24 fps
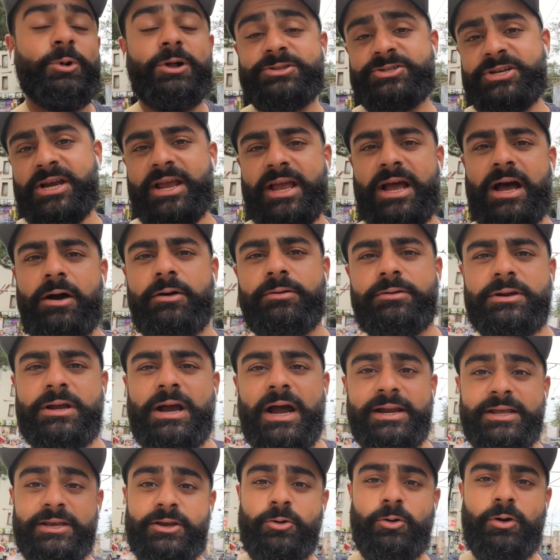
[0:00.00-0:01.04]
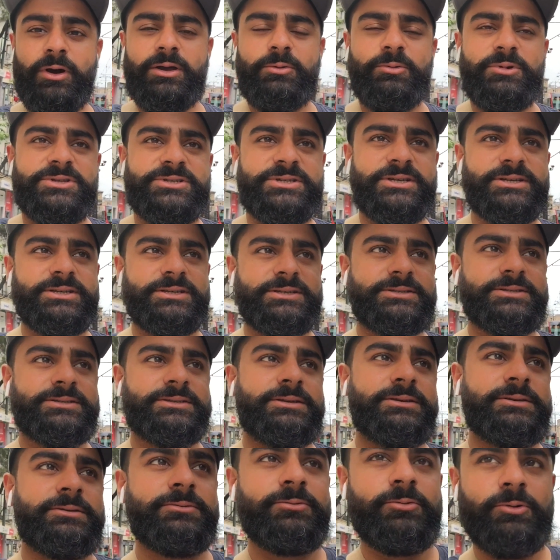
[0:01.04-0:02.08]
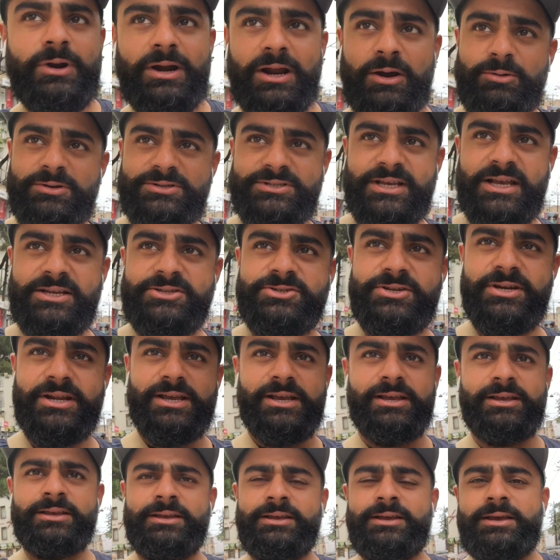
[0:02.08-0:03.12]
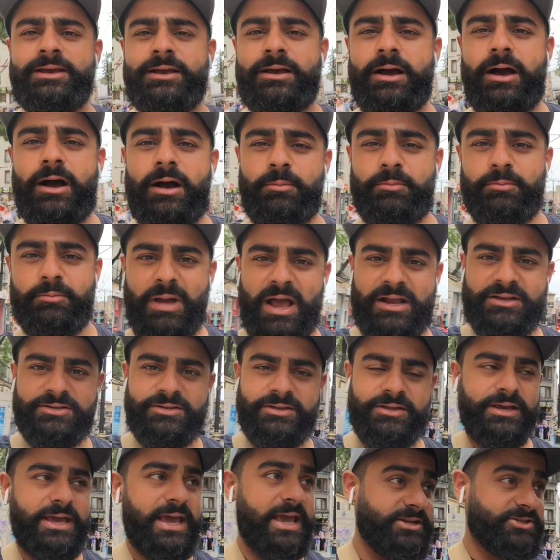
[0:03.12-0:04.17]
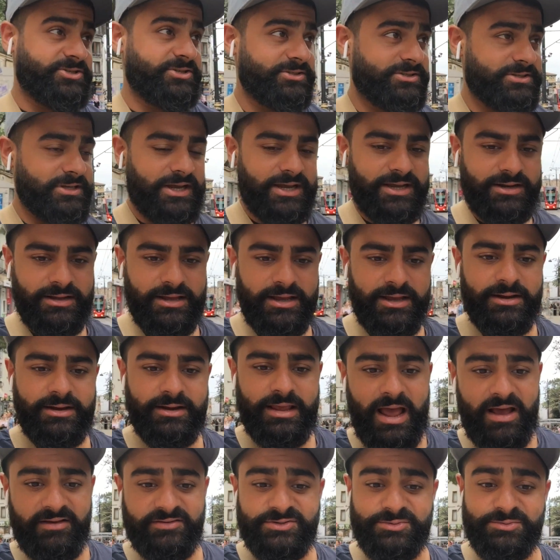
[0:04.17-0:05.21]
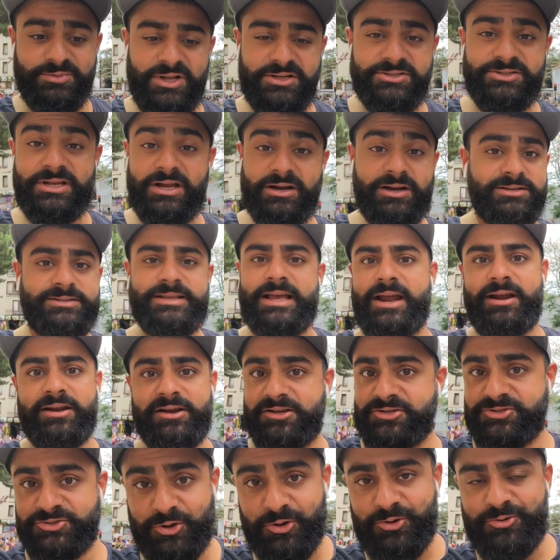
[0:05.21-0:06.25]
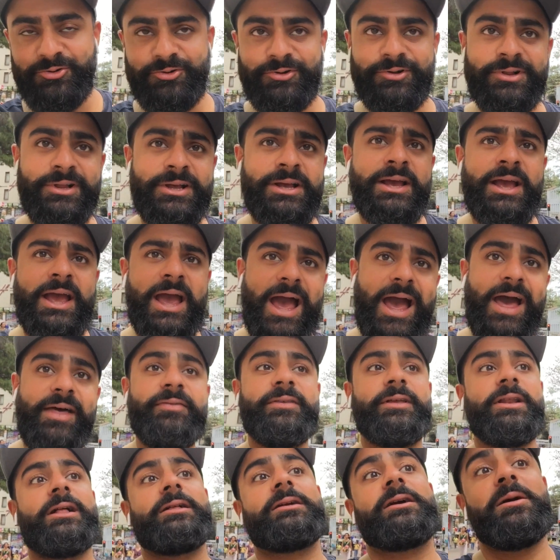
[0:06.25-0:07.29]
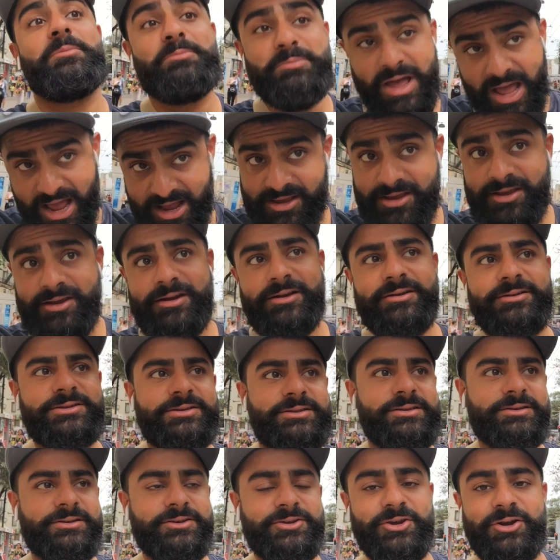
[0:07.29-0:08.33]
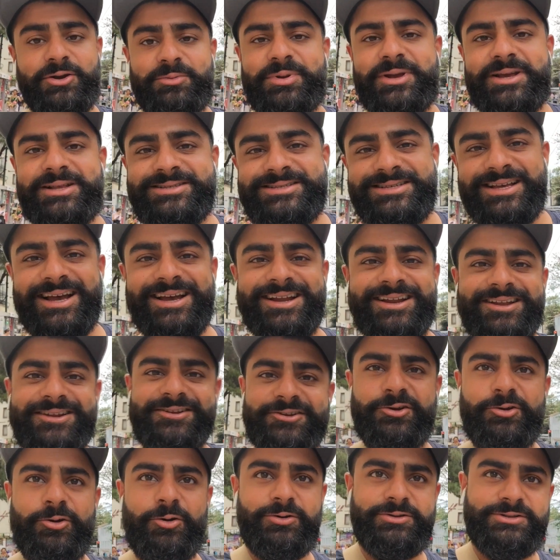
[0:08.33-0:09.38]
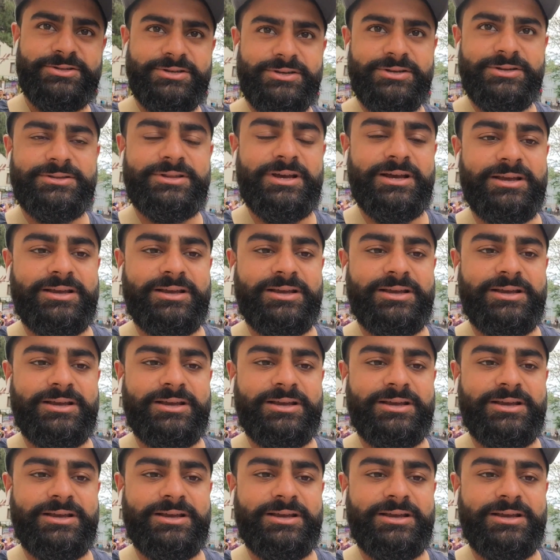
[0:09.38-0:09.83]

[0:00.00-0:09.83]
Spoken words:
check out Kadikoy, which is where I was yesterday, back to the Asian side and have some lunch there because that area is so cool. And then I'll come back here to the European side and go to